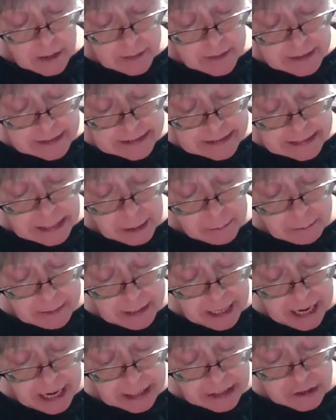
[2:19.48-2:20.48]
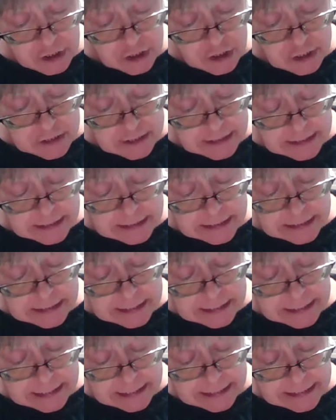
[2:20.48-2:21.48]
The subconscious
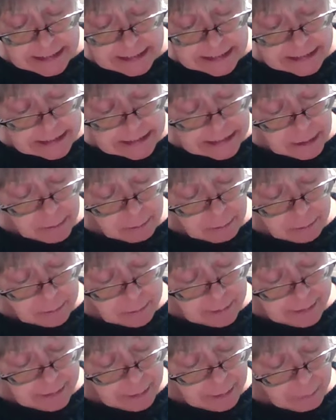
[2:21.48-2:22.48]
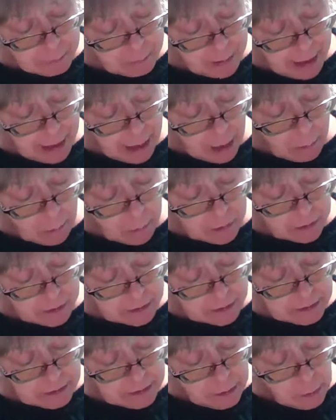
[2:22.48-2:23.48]
is simply
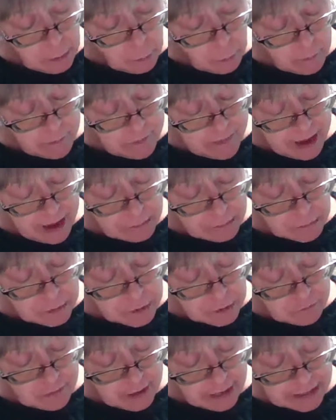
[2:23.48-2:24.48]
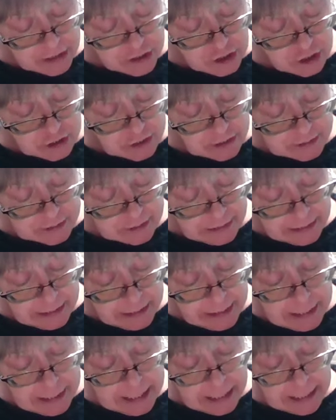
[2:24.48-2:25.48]
power without direction.
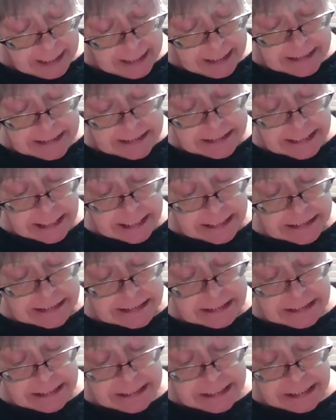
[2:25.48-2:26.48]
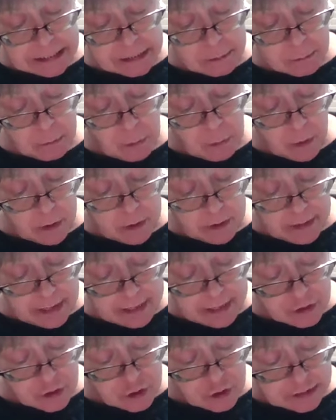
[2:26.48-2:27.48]
It is like steam or
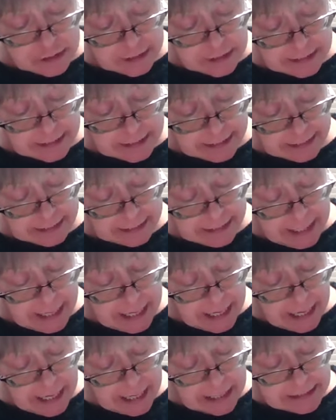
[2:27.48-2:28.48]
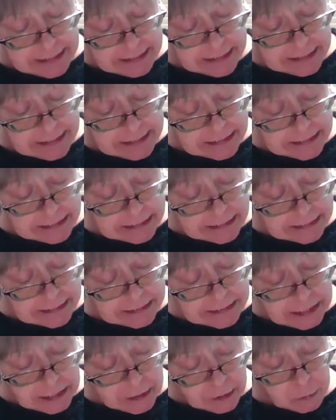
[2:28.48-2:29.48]
electricity, and it
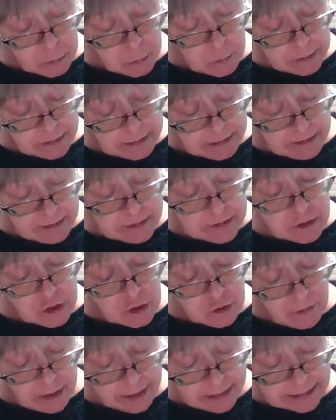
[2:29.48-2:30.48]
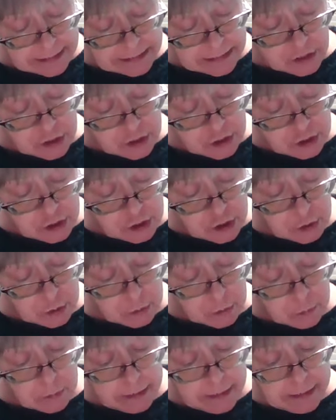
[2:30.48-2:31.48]
does what it is directed to
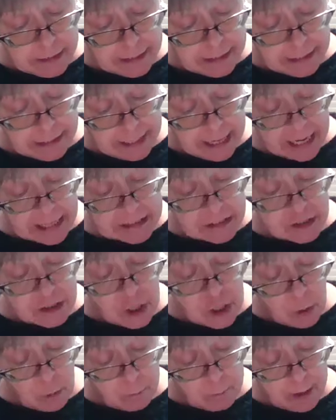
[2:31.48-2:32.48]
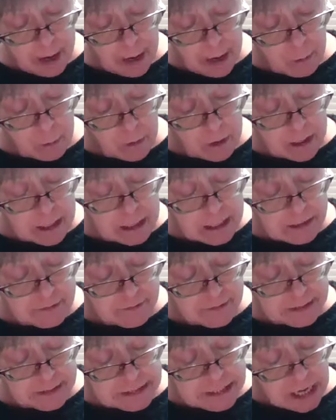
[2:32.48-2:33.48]
do. It has no power
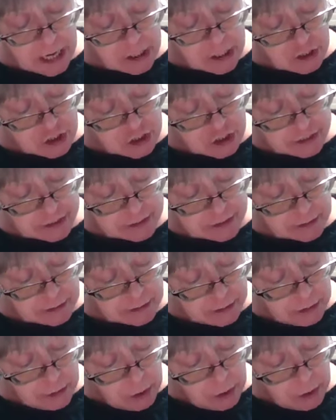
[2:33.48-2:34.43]
of induction.